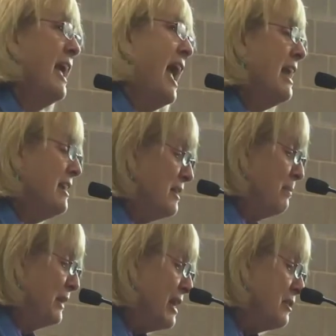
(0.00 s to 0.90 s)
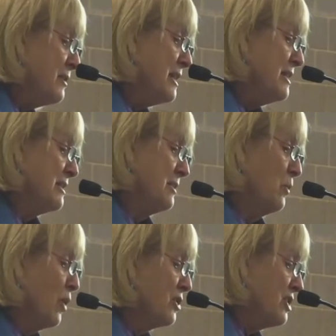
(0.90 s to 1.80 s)
And in the plenaries,
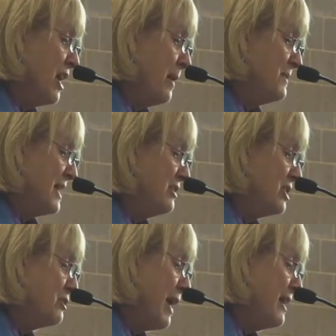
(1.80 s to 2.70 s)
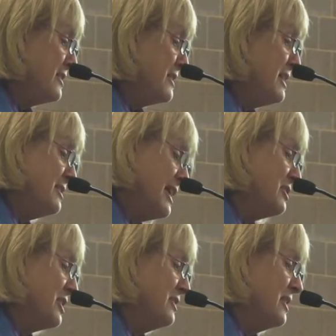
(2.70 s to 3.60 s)
workshops, and strategy
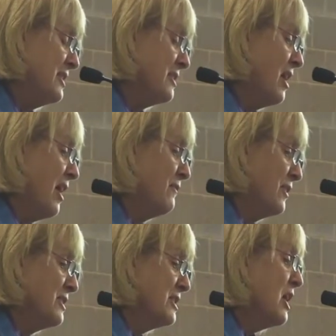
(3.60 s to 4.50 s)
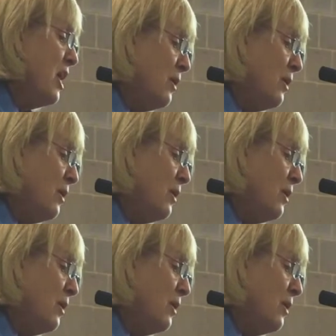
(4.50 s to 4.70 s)
sessions at this conference,